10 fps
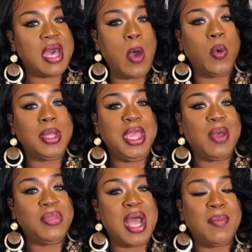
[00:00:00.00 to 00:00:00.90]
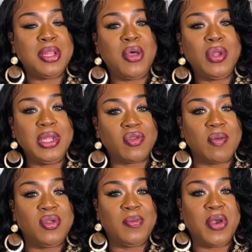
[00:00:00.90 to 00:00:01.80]
I will link them down below in the
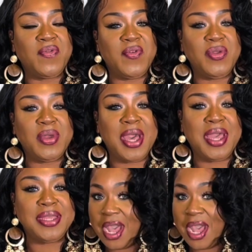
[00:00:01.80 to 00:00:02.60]
description bar for you guys.